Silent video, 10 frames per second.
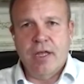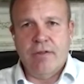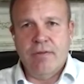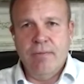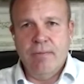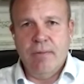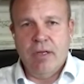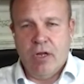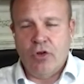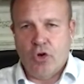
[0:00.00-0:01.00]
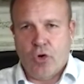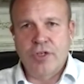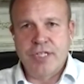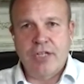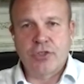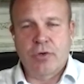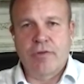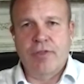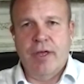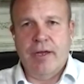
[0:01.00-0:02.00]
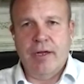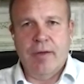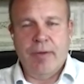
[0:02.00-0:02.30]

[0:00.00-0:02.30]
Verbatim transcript: that encourage that sort of thing.